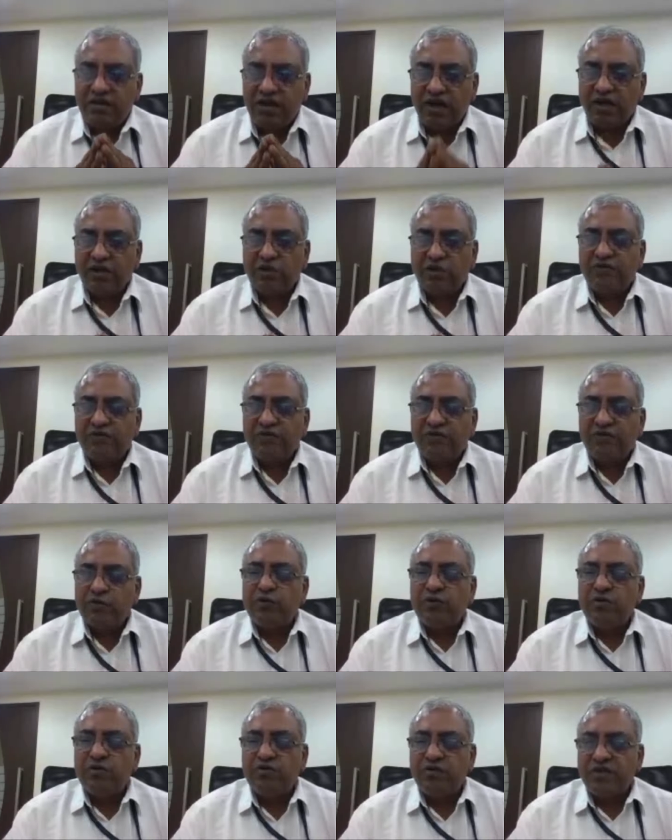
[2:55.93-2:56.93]
cutoff
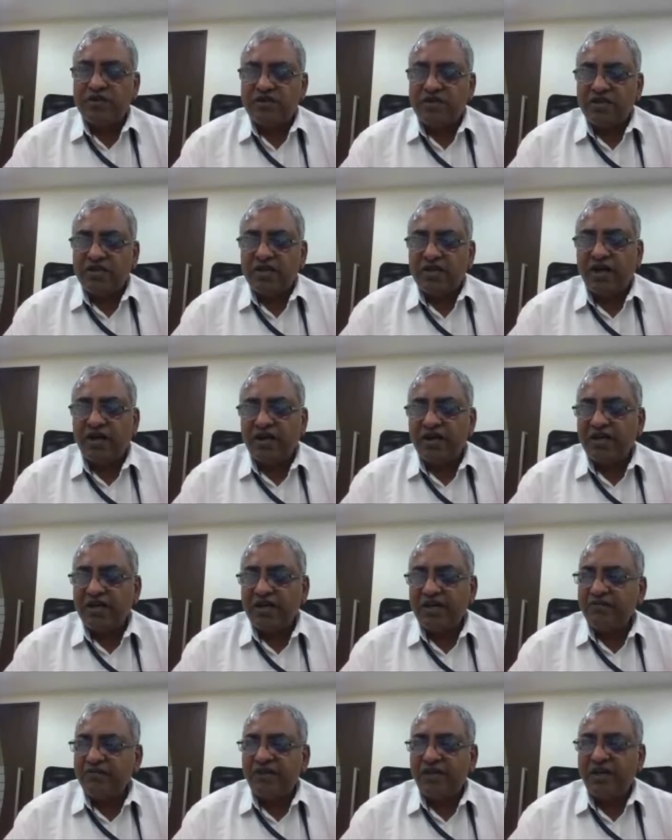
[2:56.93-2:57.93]
tool was
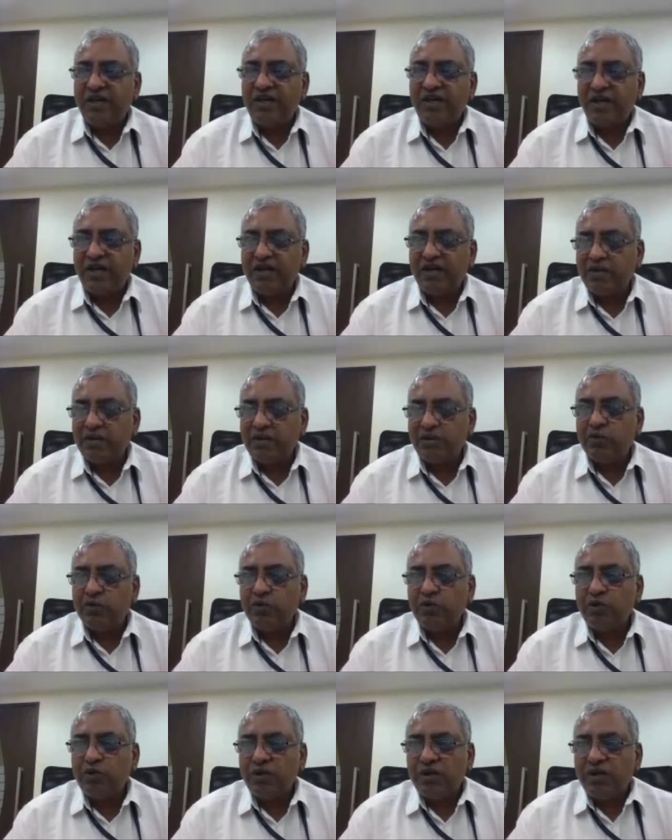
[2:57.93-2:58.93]
identified and
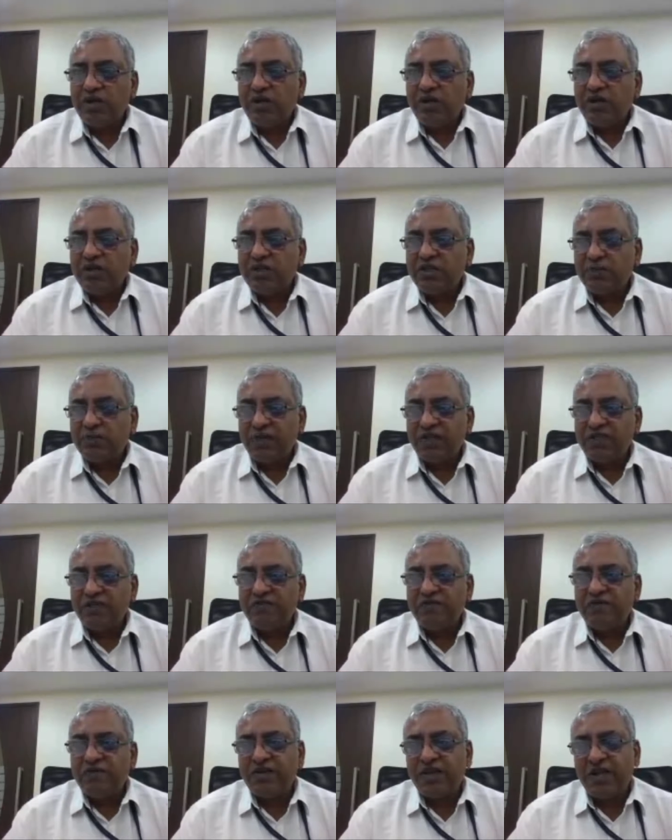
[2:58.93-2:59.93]
two,
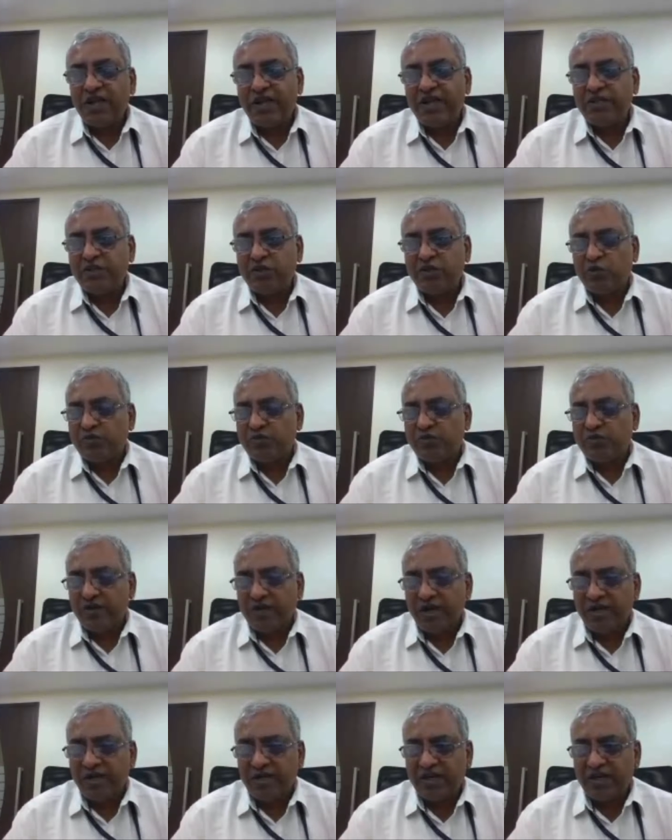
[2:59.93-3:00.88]
specific age groups were